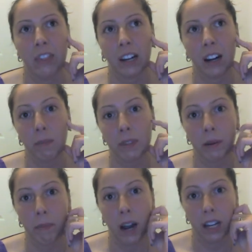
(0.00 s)
that comes
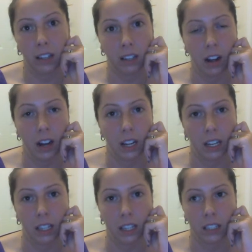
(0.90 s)
to mind a lot
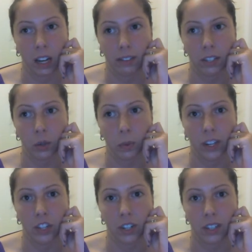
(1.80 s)
in these kind of
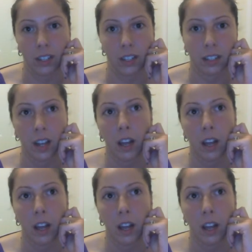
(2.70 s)
situations is